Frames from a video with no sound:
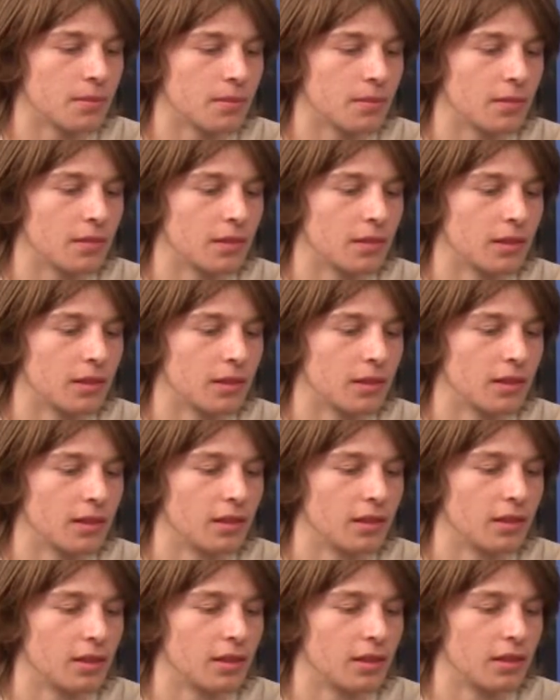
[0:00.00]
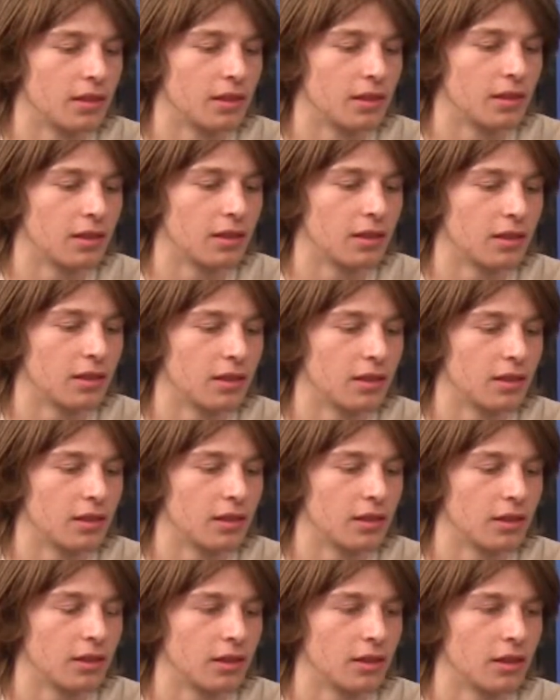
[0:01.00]

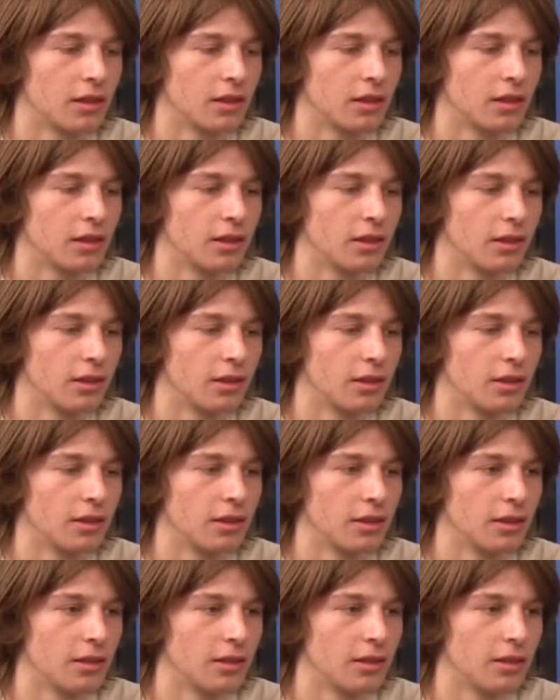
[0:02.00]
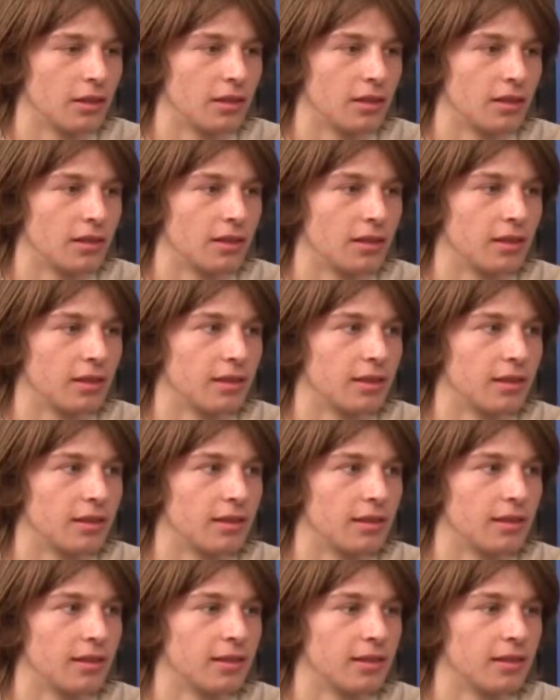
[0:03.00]

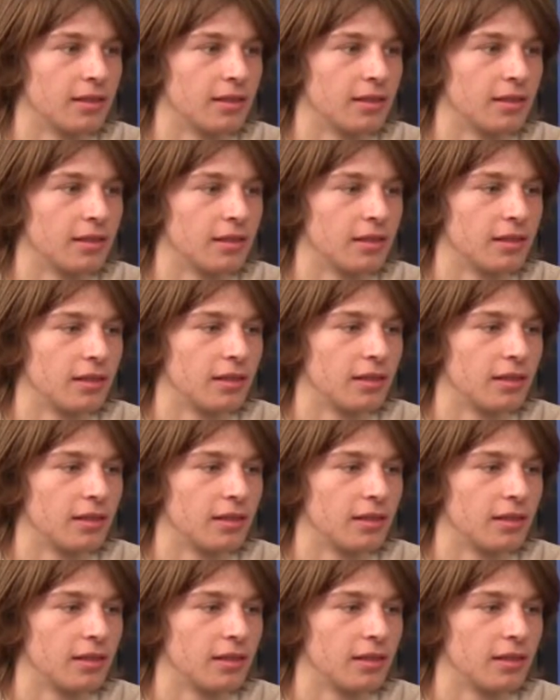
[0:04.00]
The person shown says nothing.